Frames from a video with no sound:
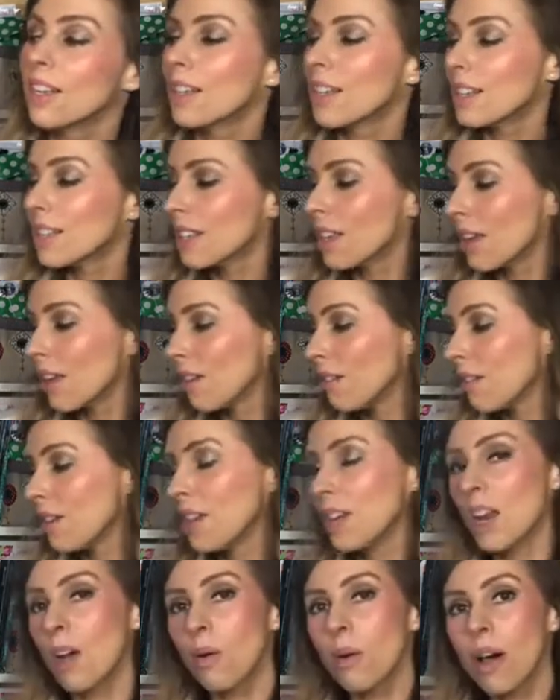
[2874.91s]
So, you
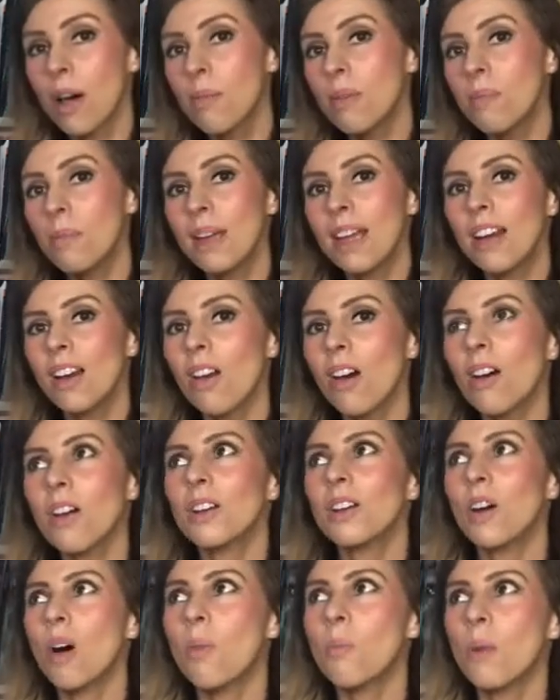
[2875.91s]
know, I'm a bit
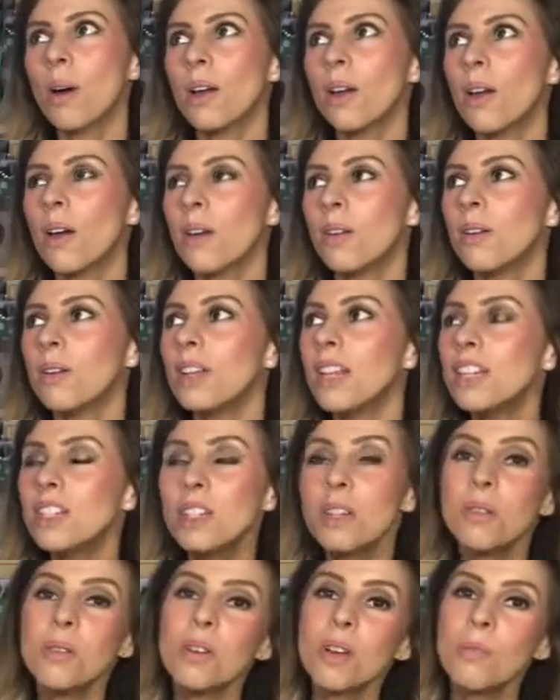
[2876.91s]
like on my own. They
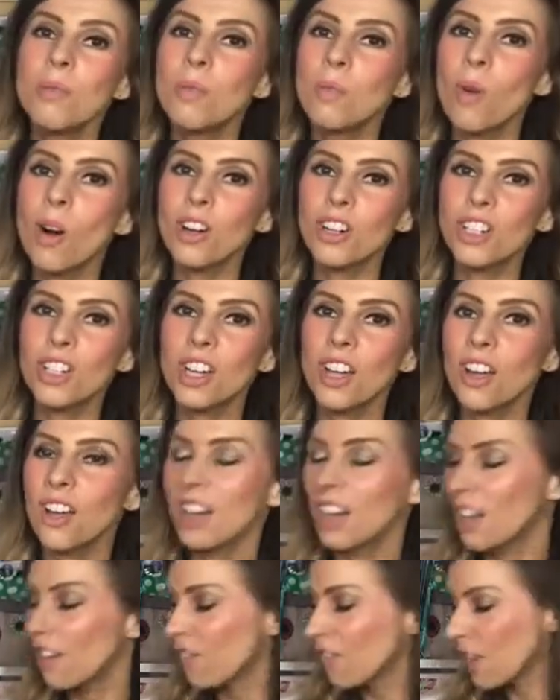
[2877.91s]
do come and watch
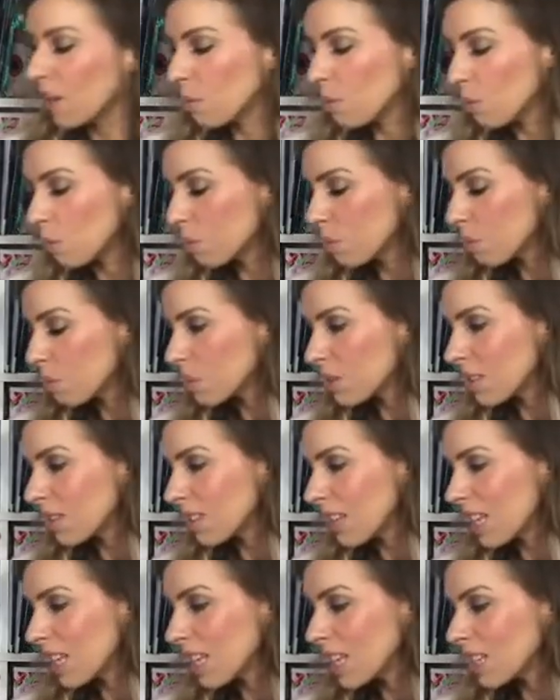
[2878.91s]
girly films and things